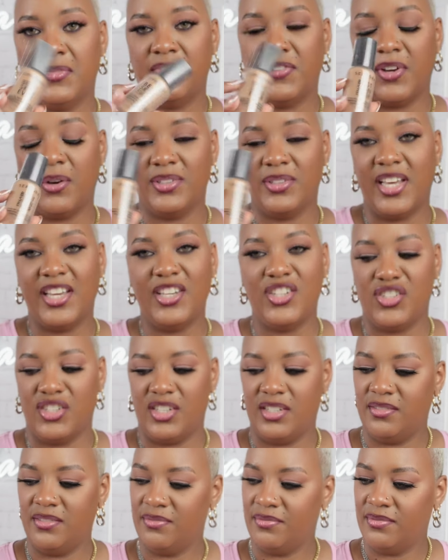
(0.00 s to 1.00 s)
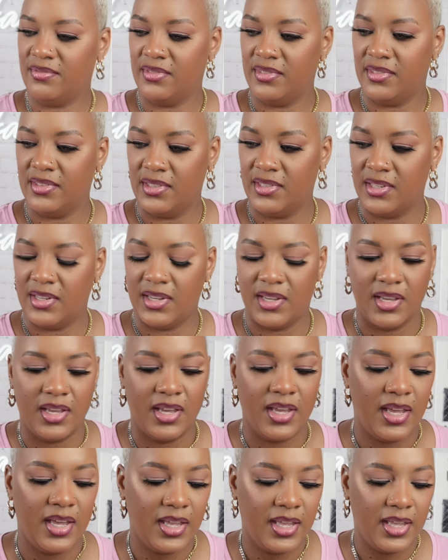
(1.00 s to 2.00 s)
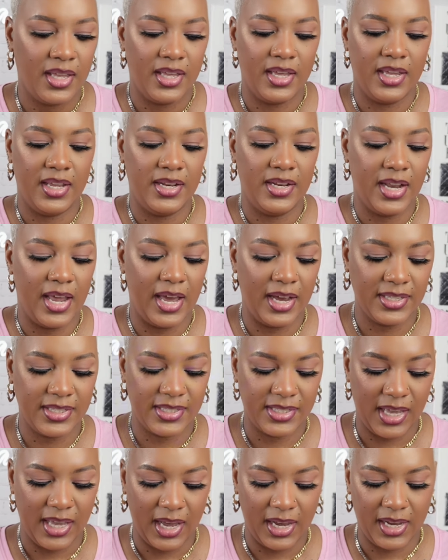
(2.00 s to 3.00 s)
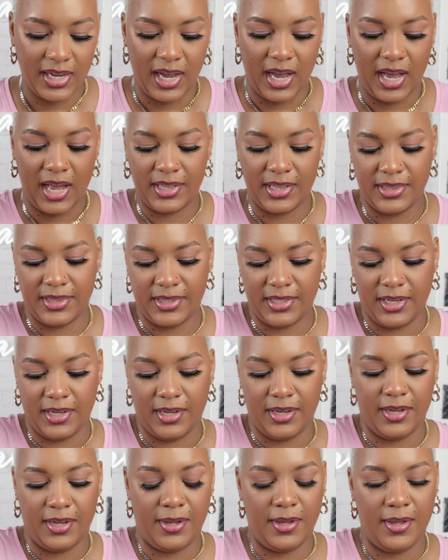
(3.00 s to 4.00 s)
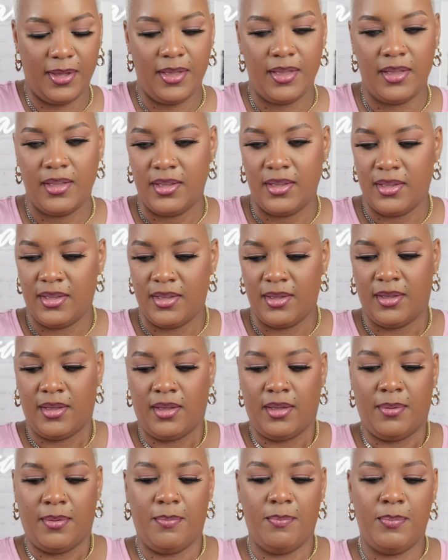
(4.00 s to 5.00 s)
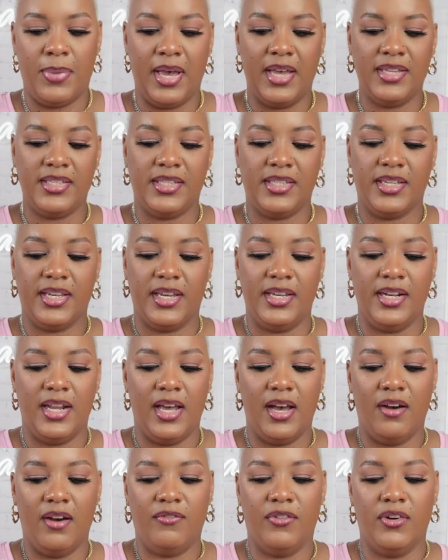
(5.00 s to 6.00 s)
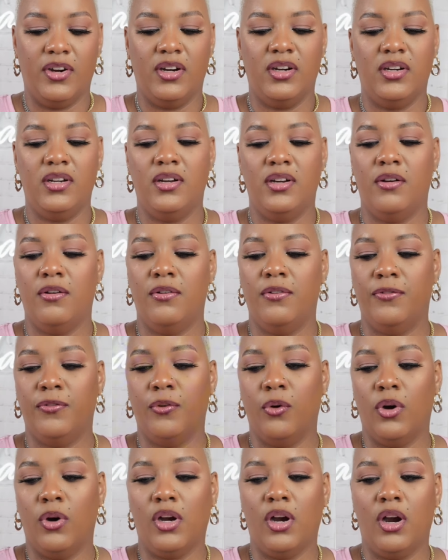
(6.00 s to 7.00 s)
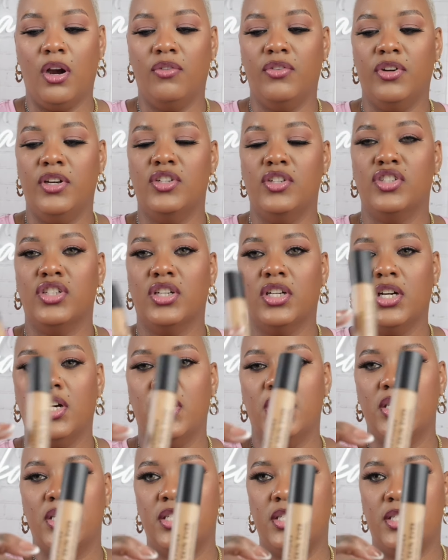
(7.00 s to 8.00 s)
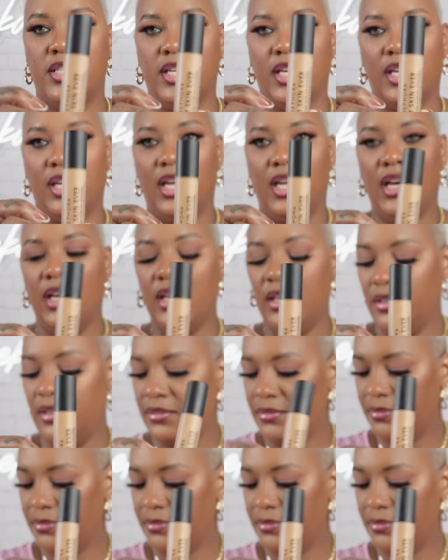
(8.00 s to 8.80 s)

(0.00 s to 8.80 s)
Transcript: foundation. And next I got the Best Skin Ever Full Coverage Concealer.